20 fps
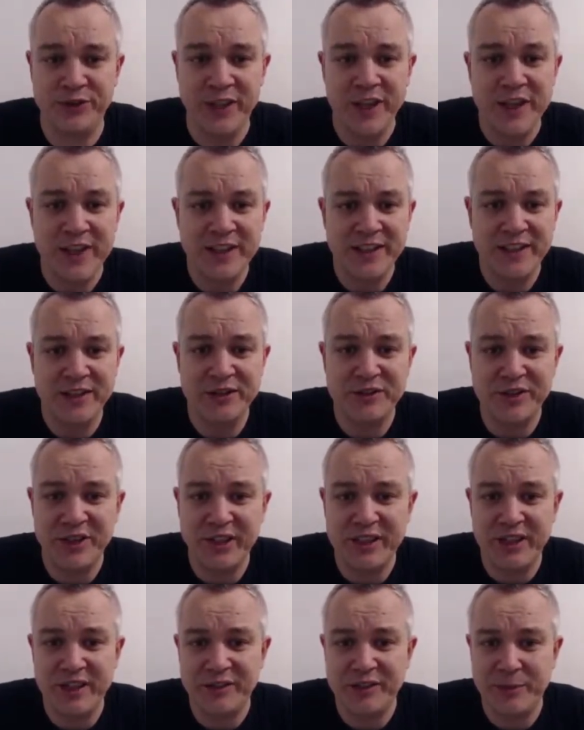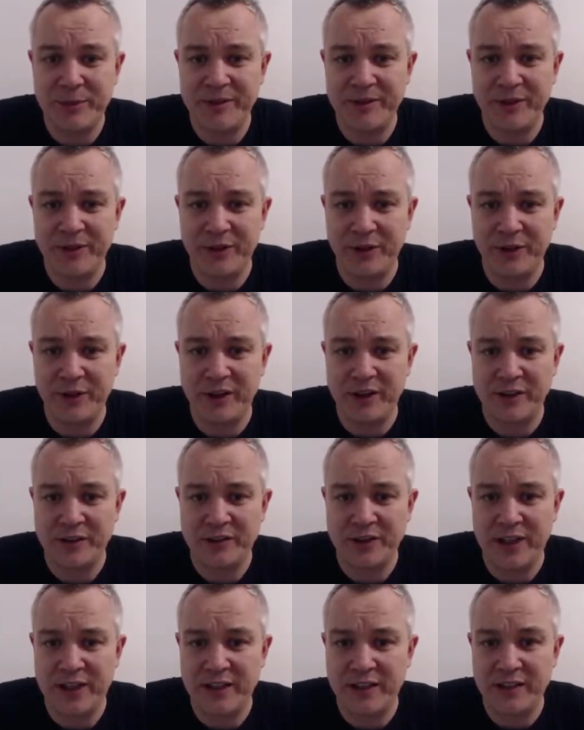us because he is a bit of a thorn in our
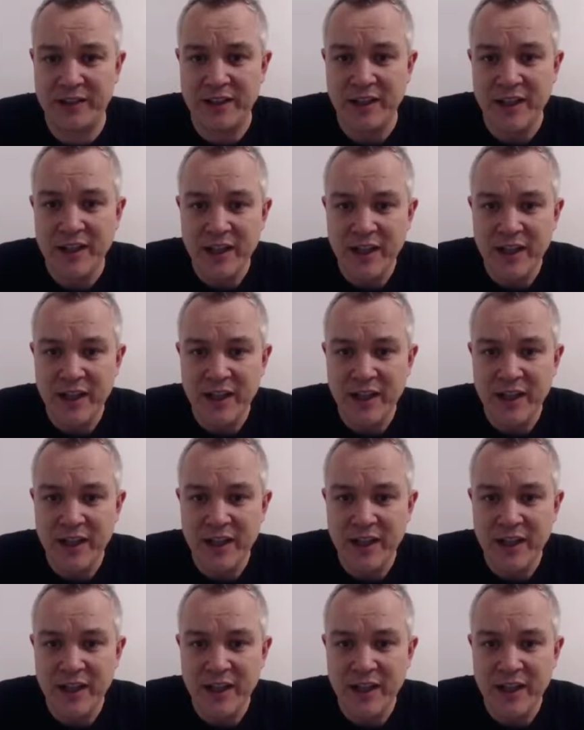side.